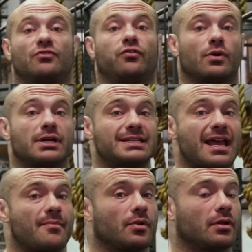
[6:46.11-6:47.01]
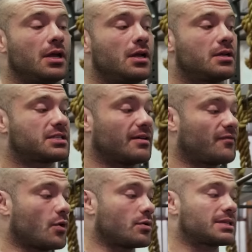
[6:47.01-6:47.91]
So for example,
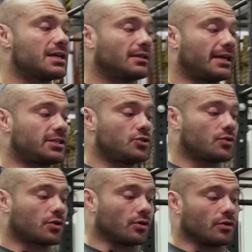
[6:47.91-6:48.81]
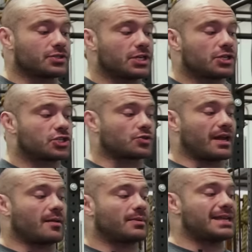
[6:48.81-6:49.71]
some folks like to do curls
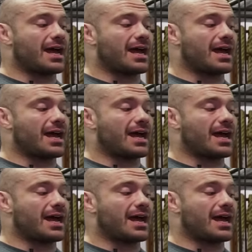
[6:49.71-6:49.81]
straight up and